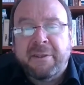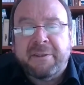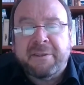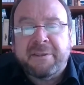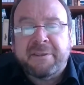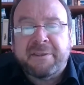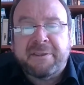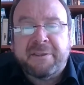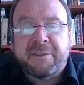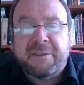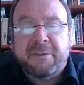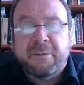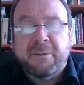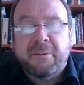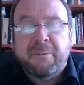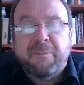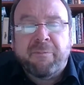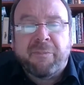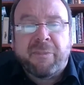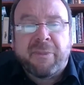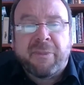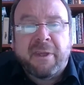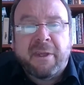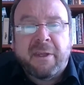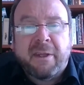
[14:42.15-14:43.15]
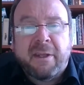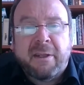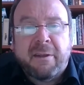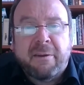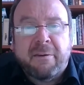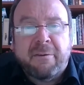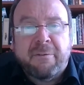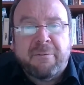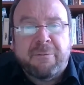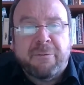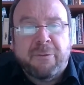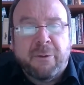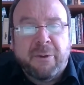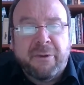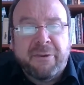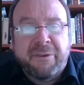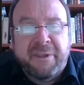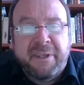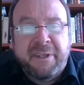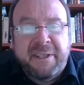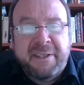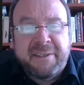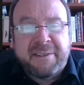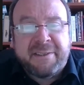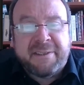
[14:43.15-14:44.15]
So for
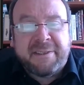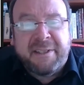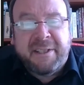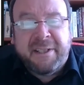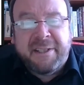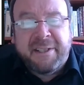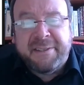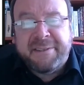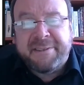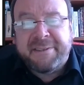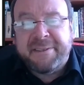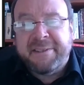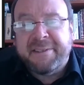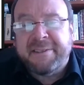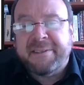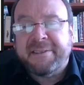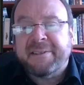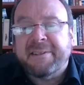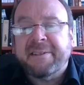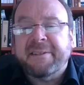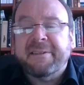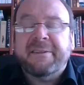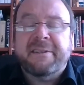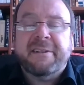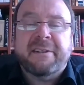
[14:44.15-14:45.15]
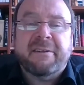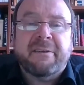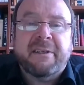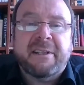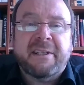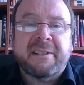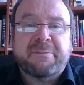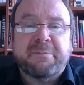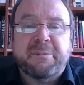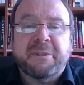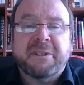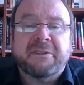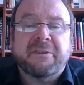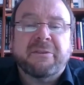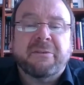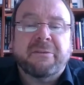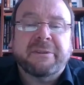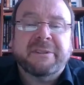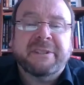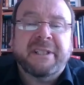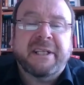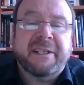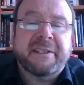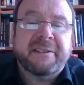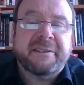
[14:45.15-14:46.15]
these cases, there has been
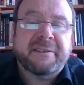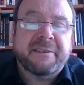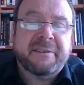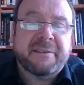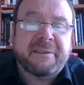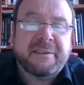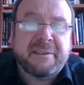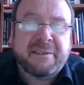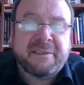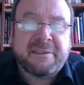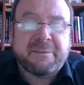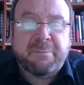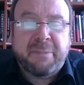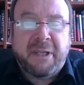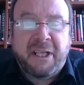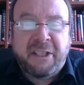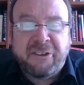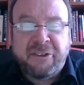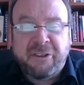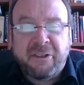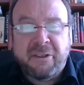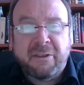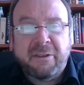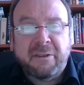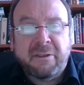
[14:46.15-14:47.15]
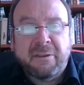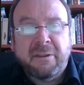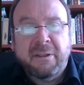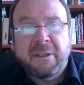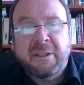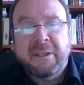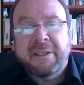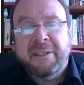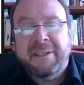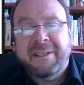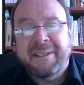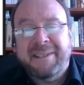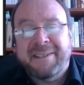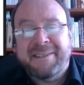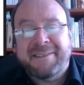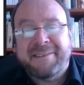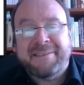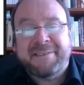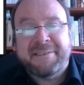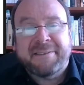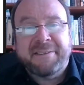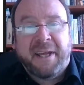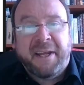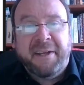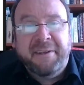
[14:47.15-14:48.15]
created a special
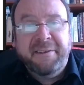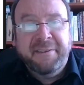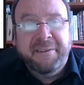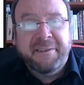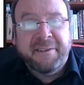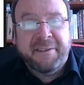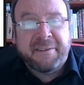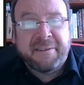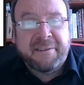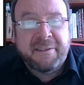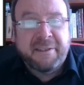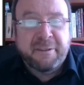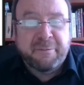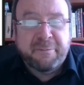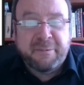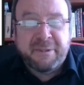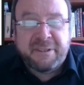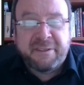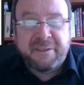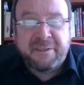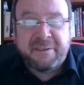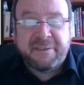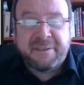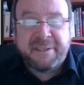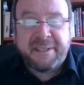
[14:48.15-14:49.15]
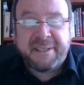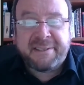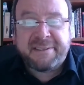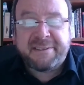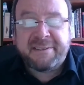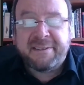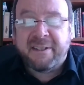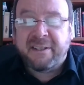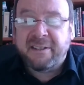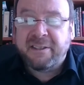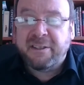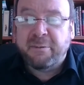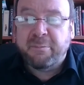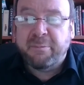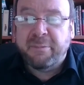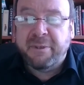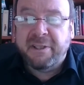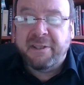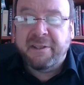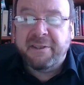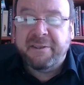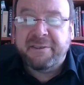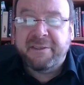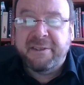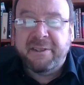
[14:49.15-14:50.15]
extended limited tax
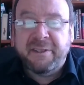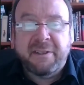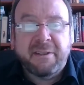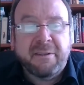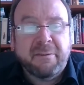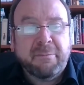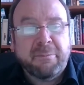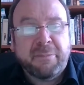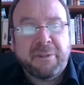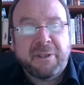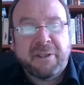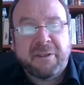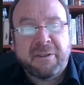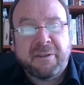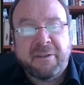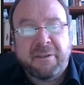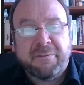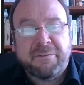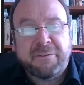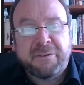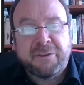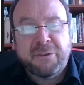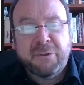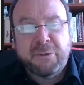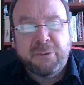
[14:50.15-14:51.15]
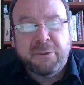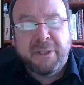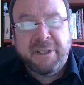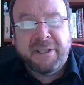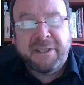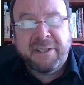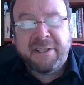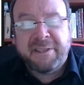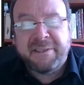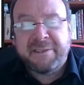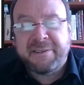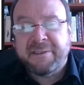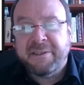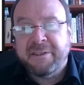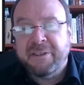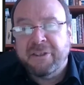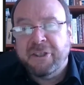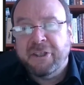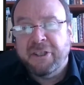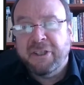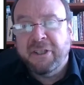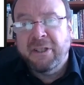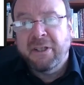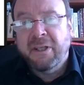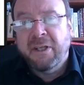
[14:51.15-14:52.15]
liability, paragraph 2
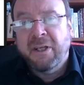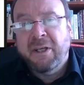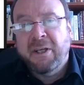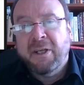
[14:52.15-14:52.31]
ASTG,